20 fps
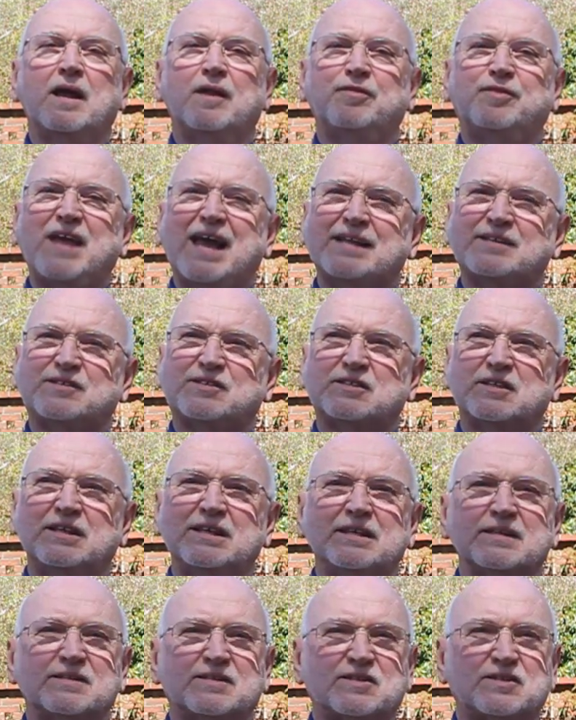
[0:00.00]
That's
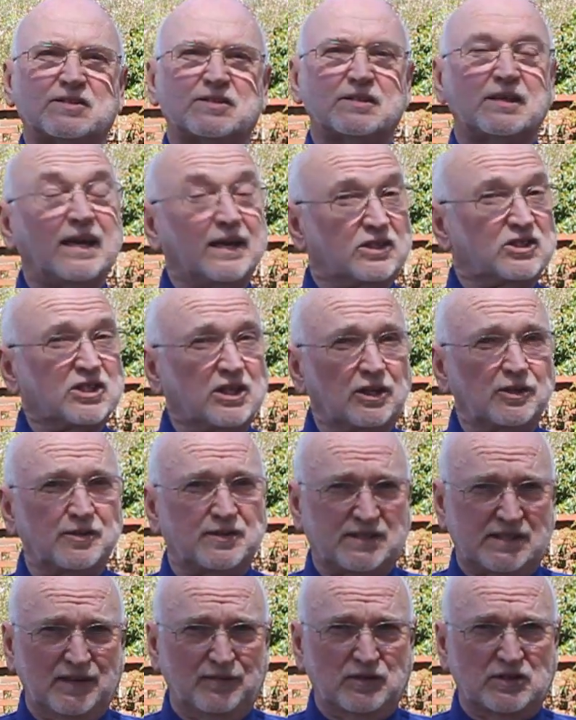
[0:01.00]
its
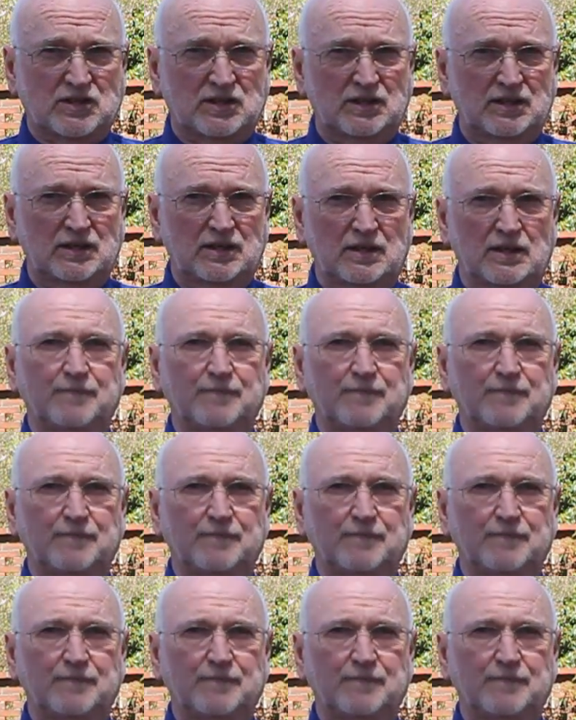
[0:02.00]
exclusivity.